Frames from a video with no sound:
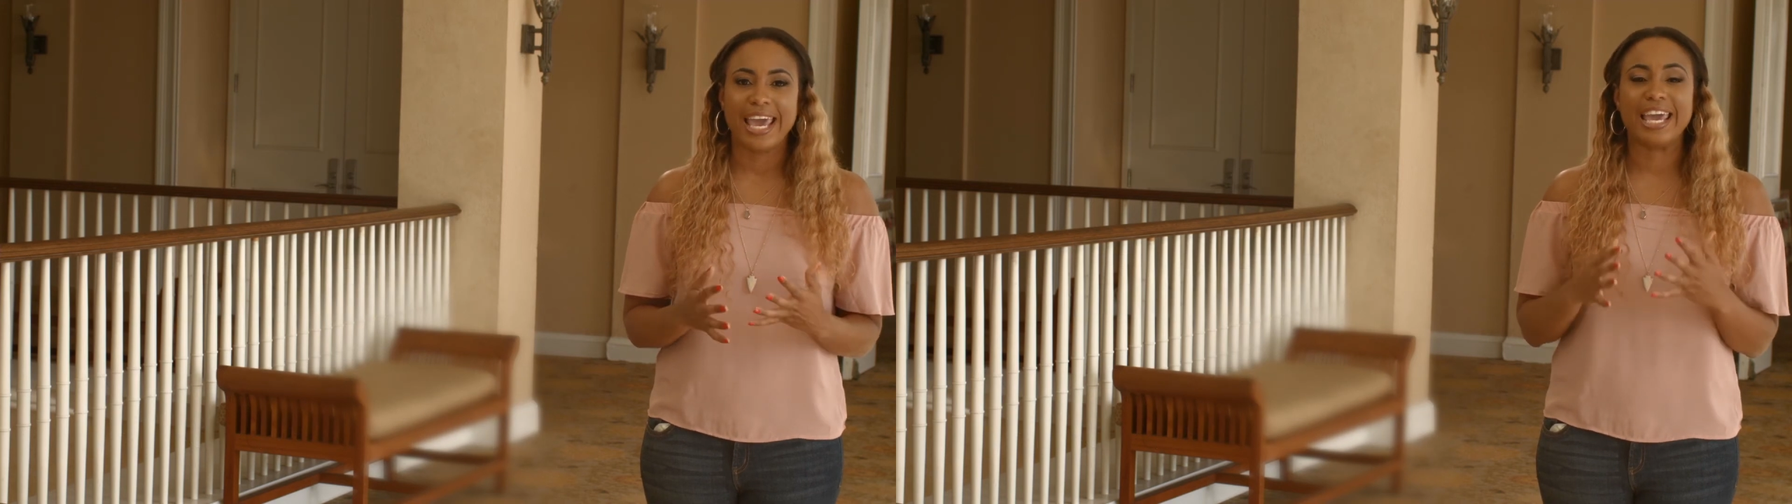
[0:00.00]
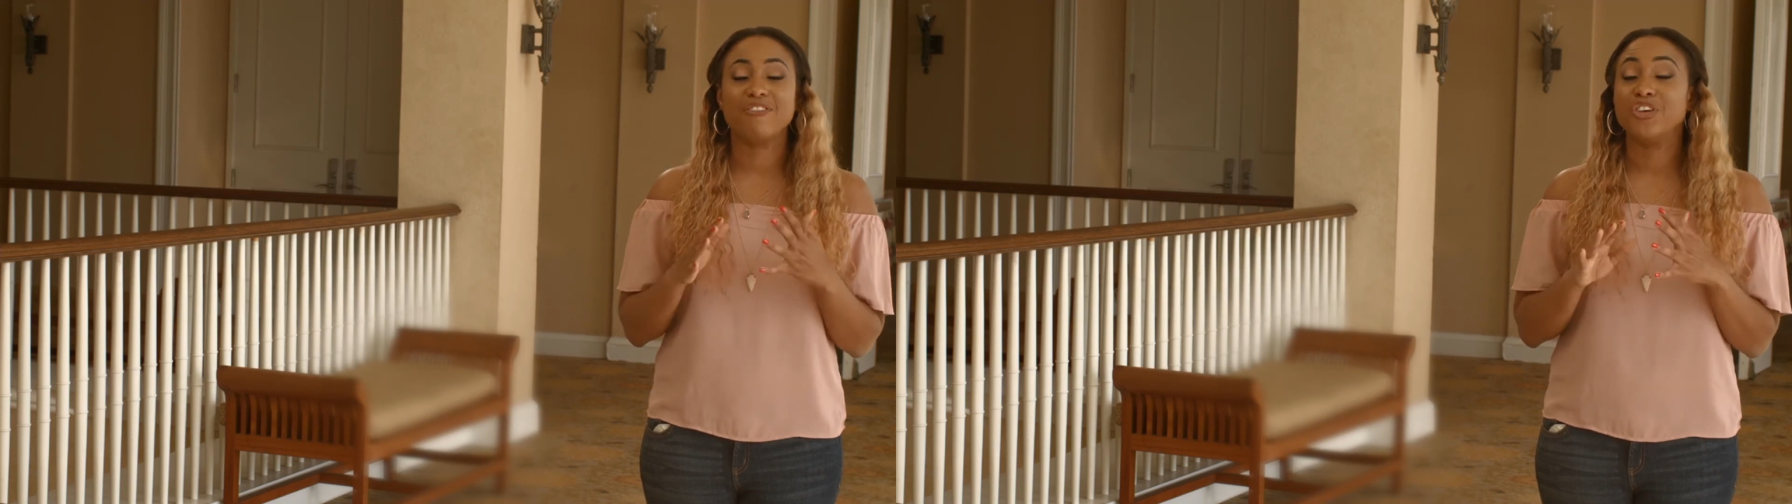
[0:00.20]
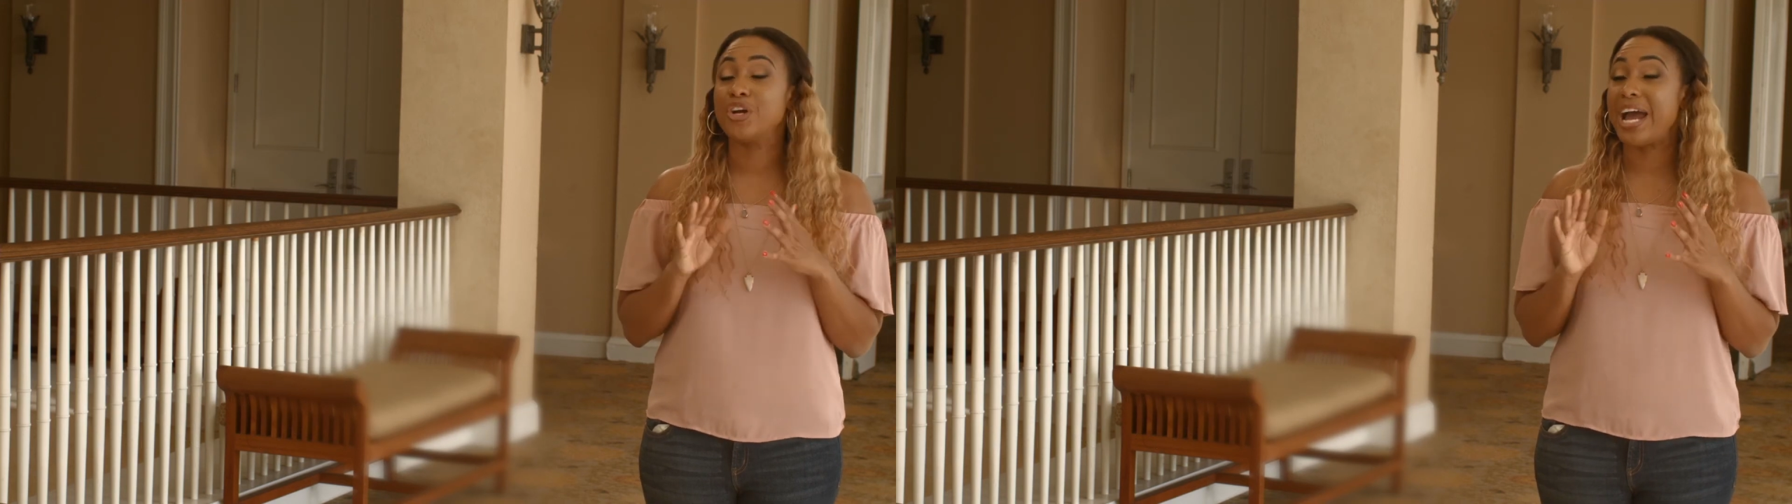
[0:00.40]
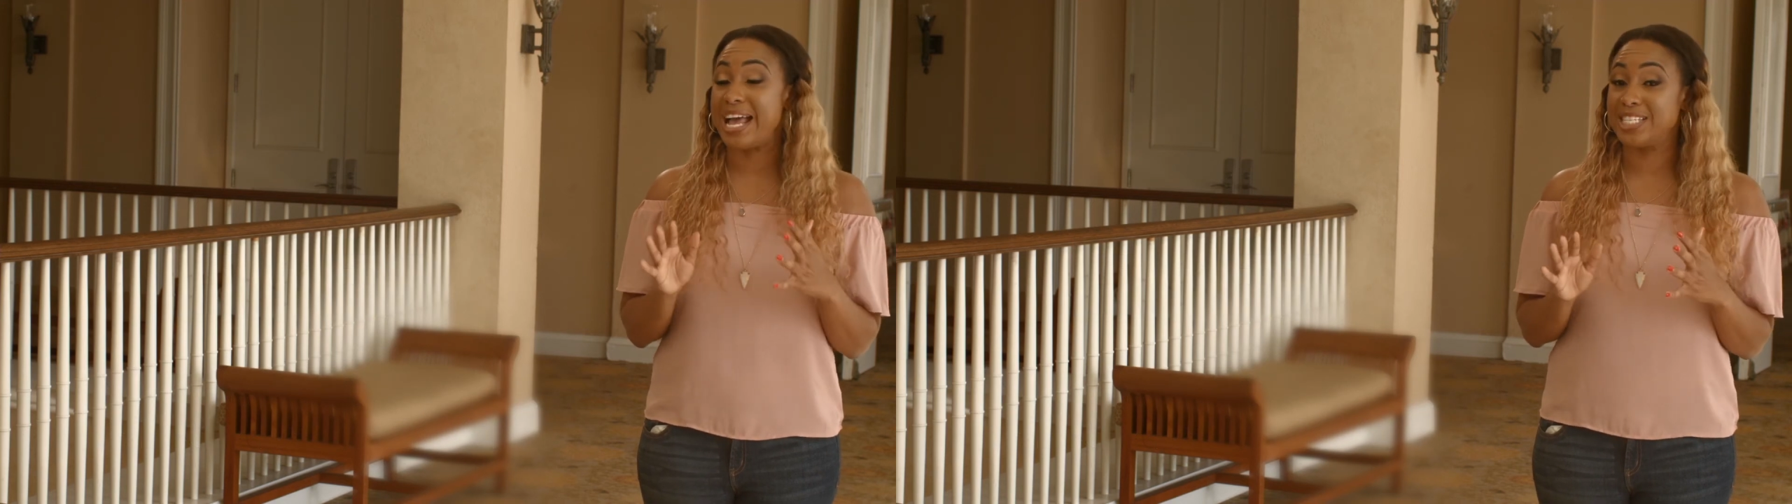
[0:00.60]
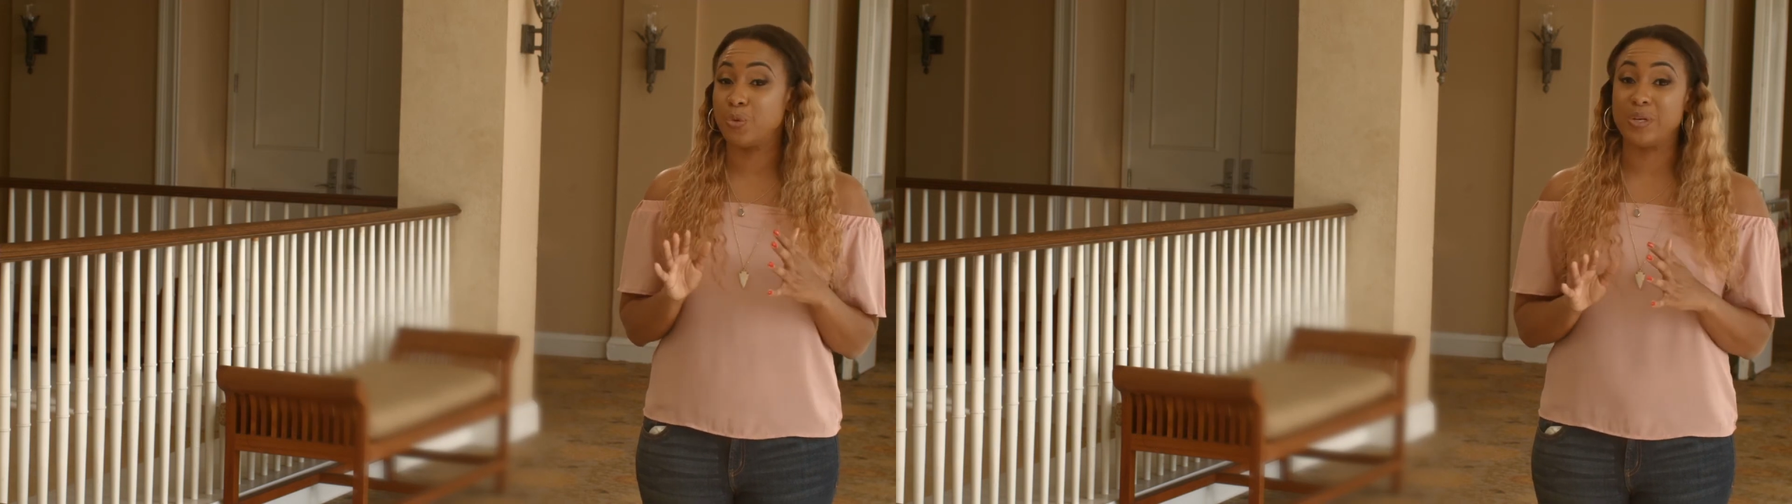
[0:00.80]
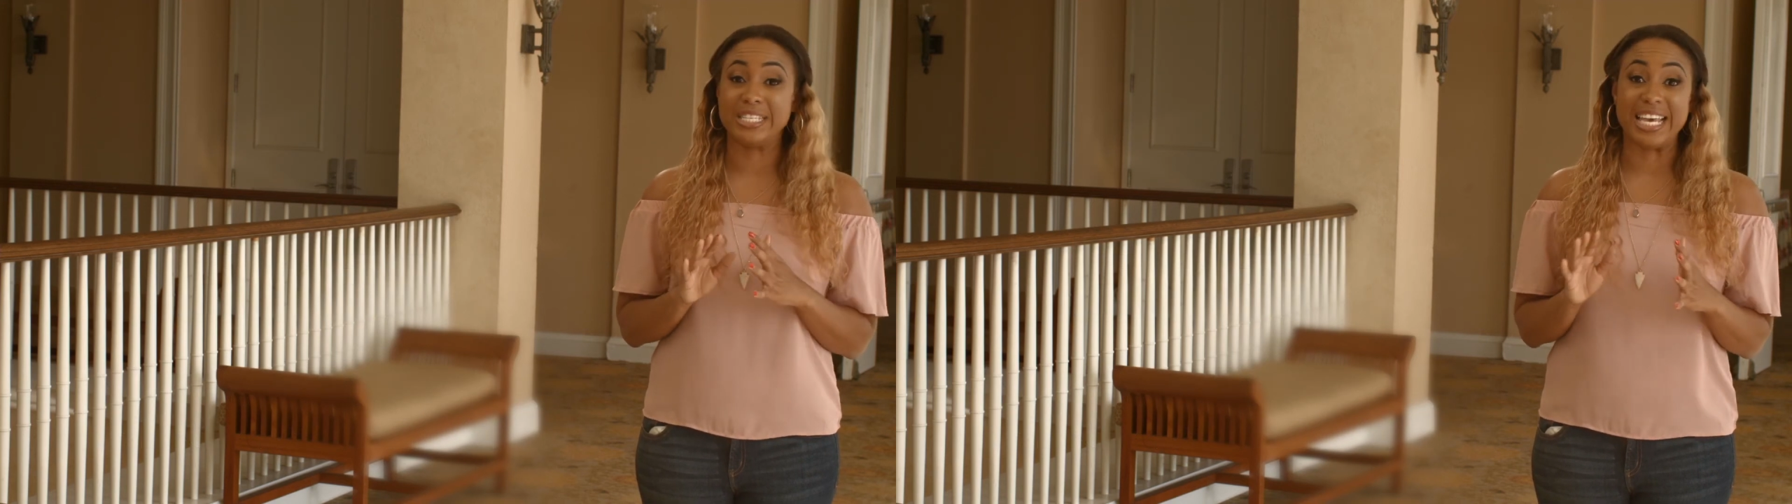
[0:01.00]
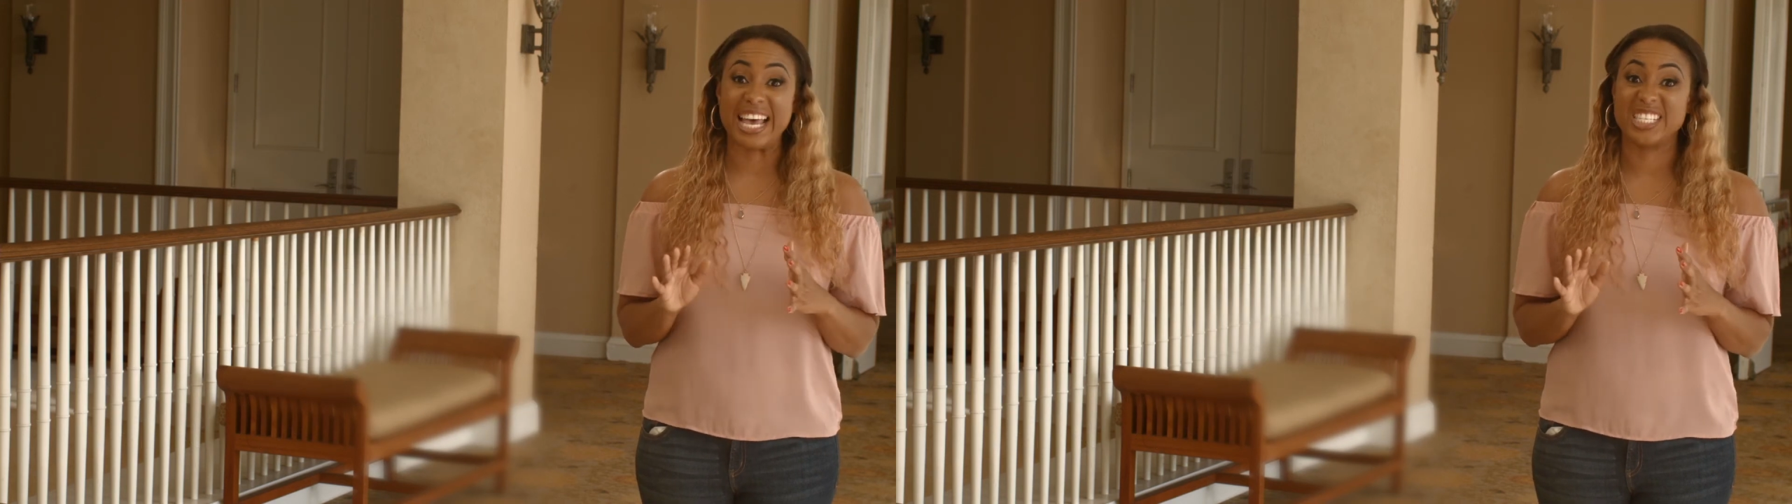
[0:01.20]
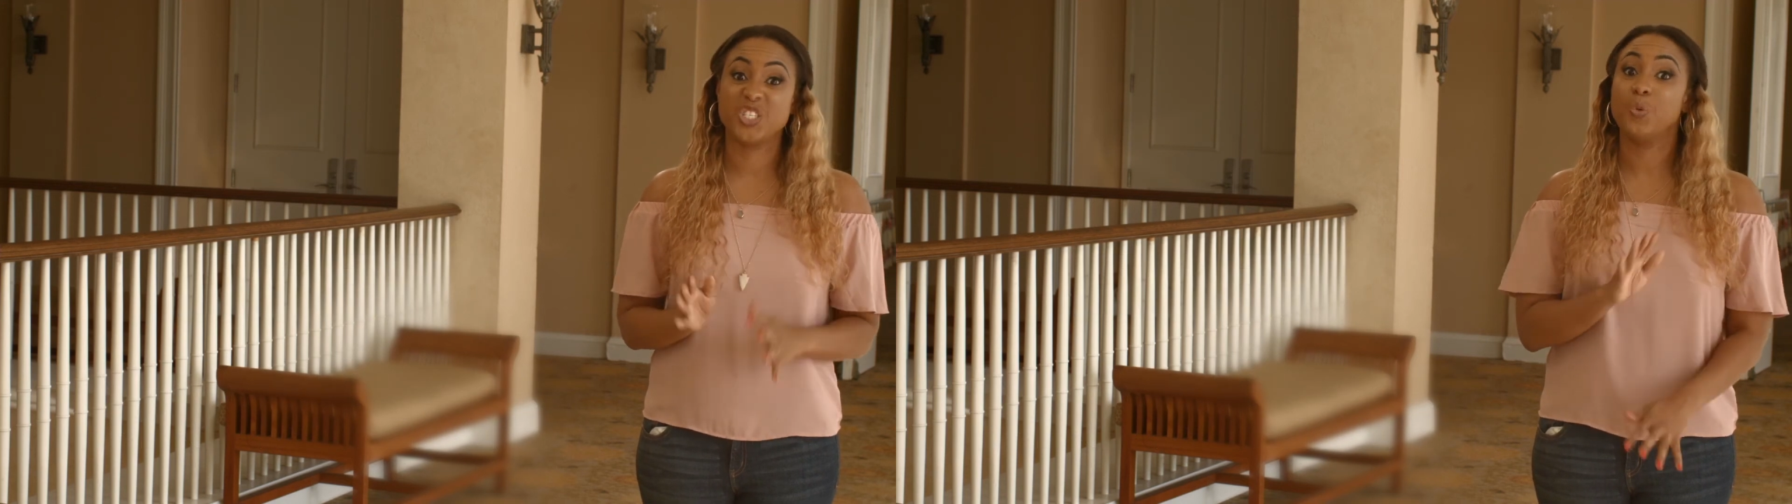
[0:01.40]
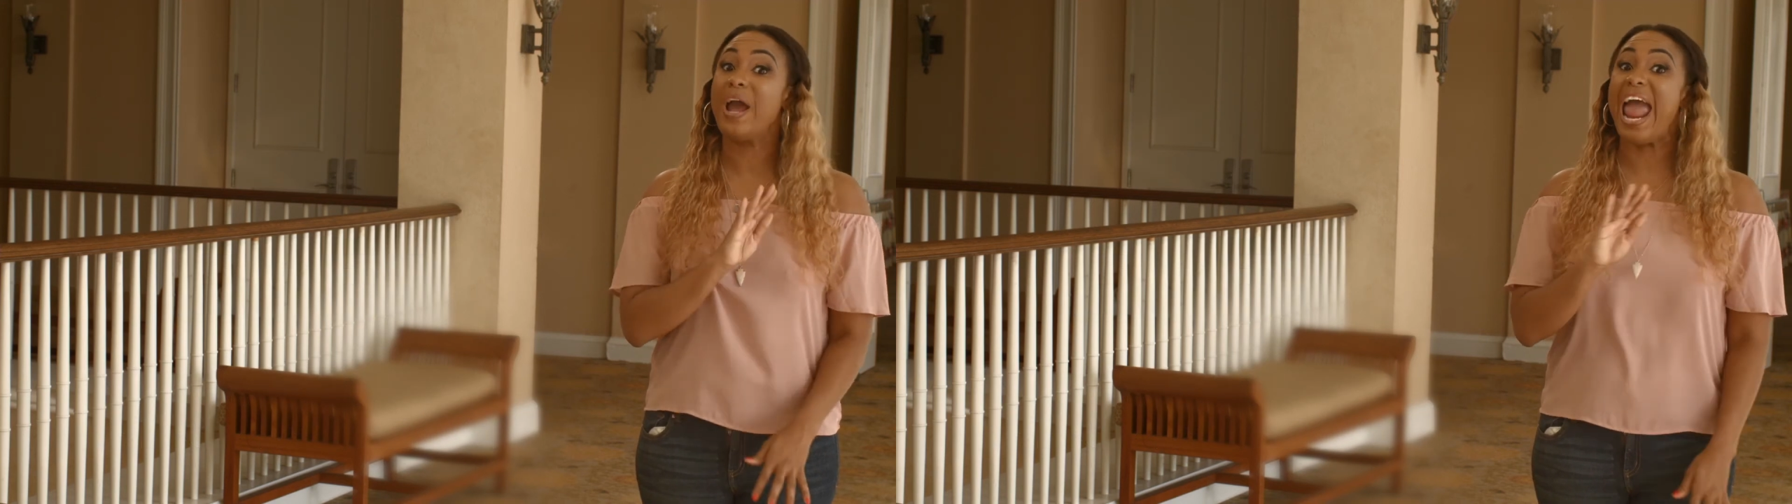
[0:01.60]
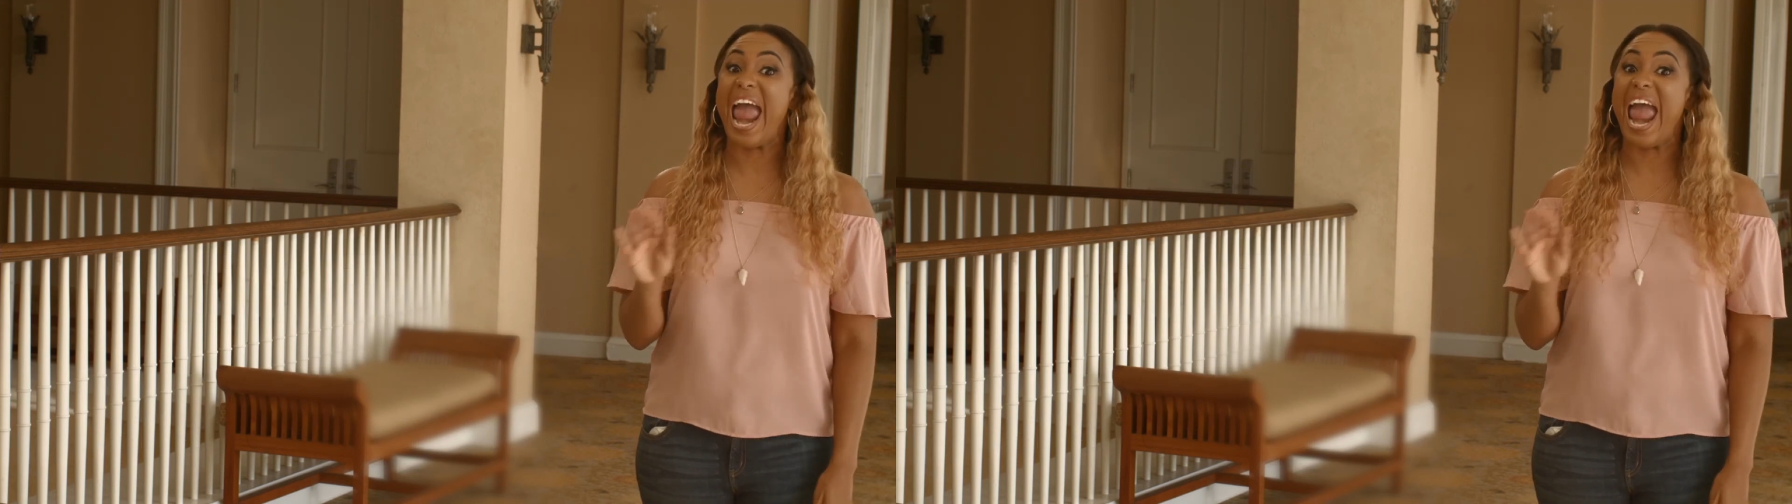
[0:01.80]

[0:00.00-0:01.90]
If your answer was yes to